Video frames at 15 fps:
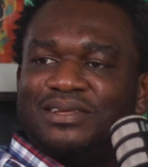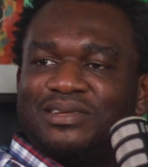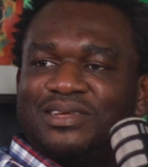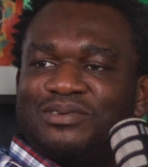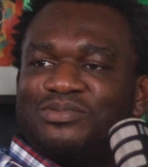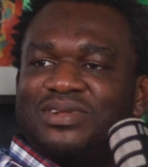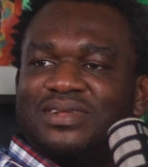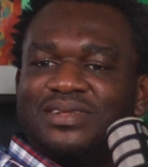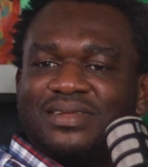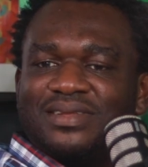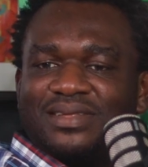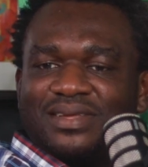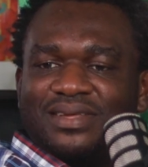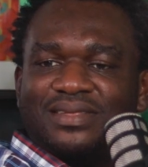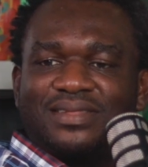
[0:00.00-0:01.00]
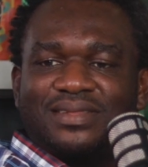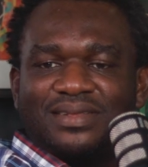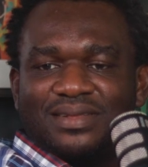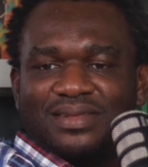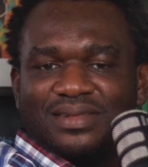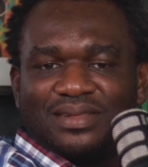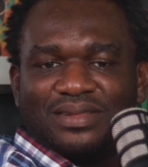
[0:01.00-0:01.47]

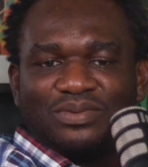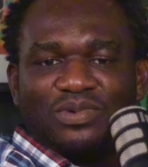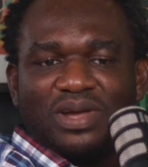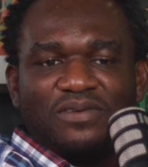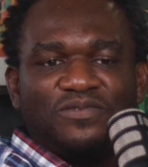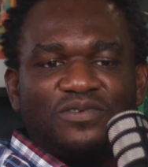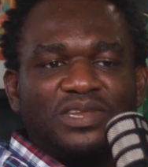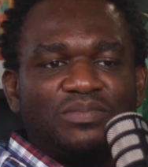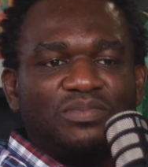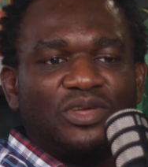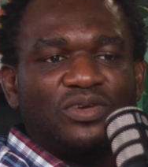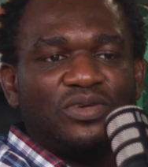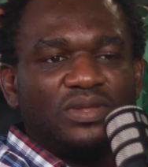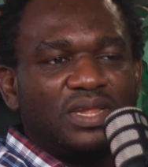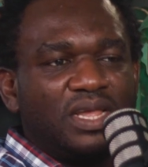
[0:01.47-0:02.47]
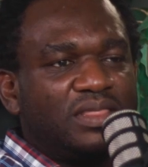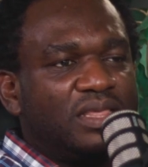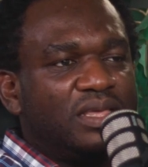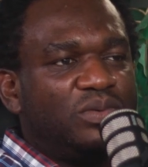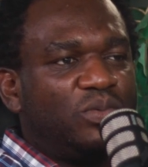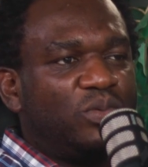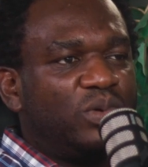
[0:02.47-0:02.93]
It's quite funny because I
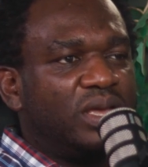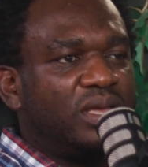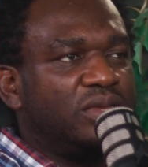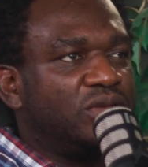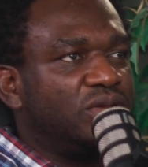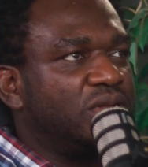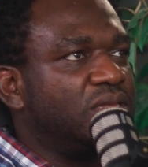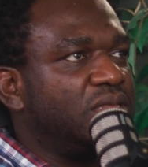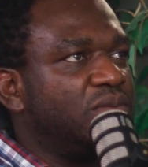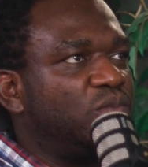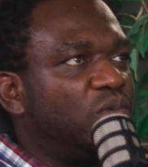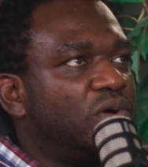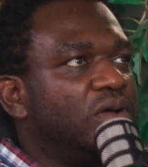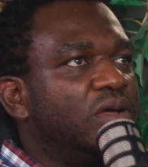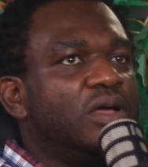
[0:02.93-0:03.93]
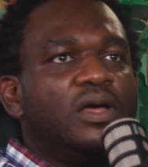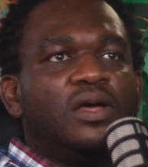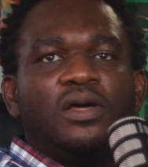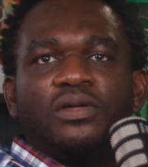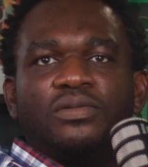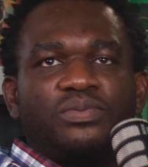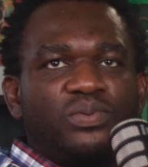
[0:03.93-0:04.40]
think we were just
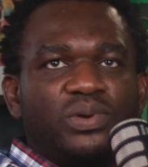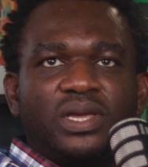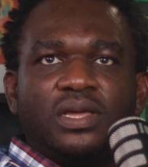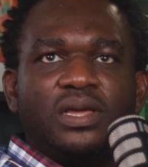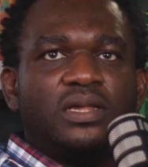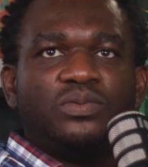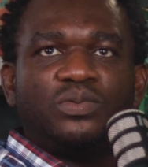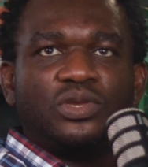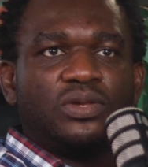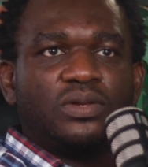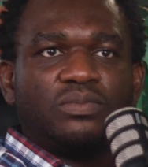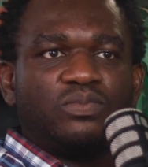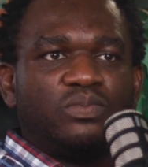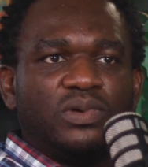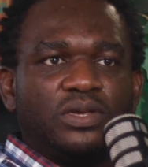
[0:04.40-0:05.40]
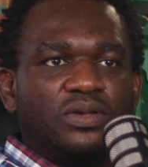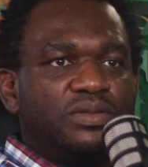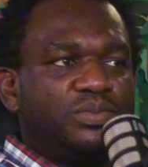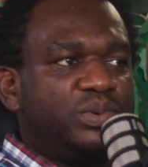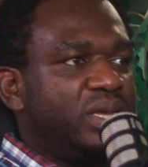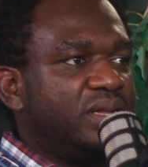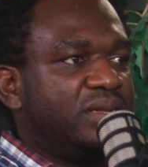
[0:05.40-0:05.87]
3 years, which we're
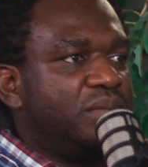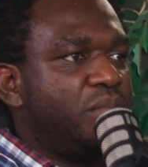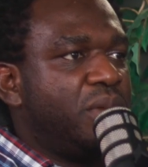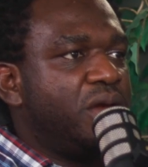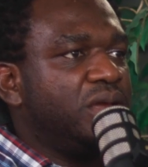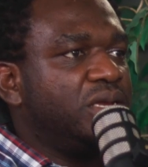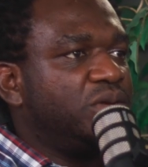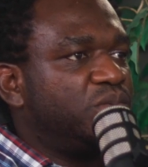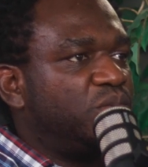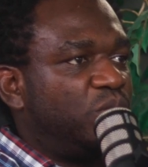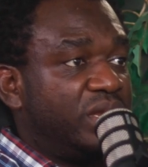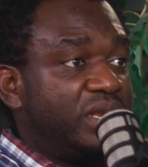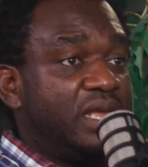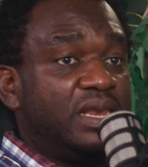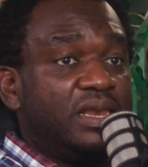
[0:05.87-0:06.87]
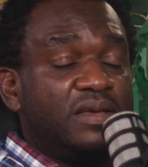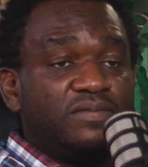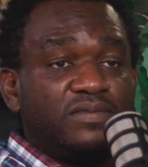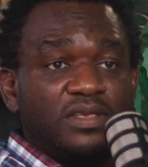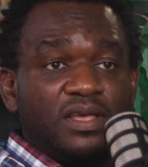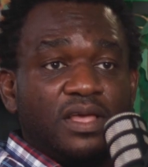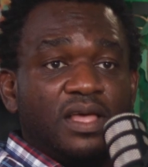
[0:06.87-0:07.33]
just 3 years in marriage when I
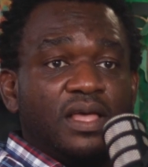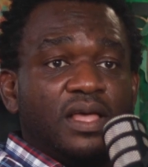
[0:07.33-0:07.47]
left.